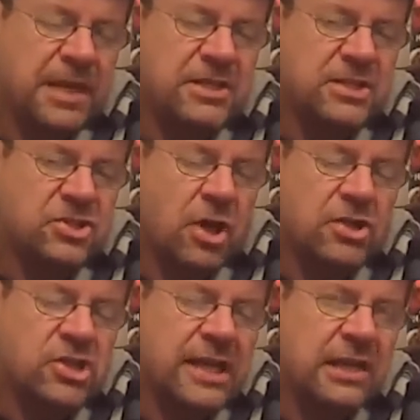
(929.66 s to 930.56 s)
It has
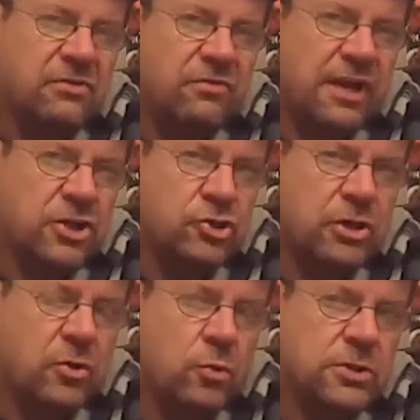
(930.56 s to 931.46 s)
got a slight
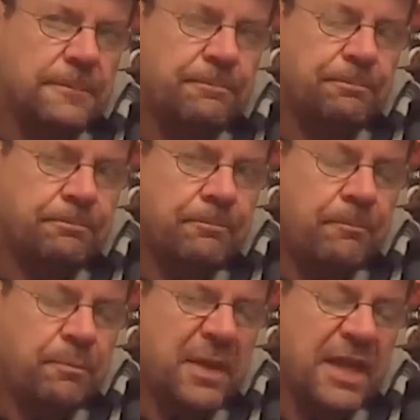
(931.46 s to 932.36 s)
confectionery note,
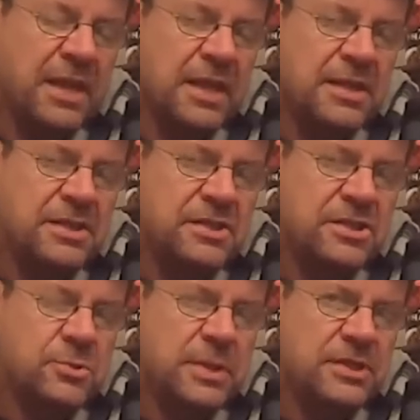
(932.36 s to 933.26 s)

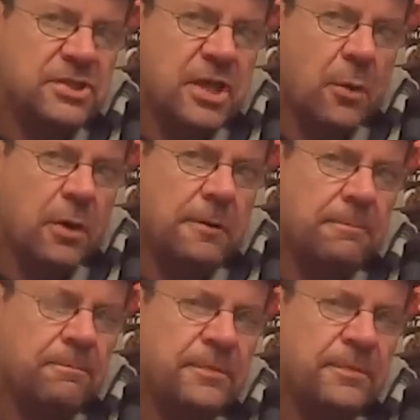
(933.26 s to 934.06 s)
sweet and sour,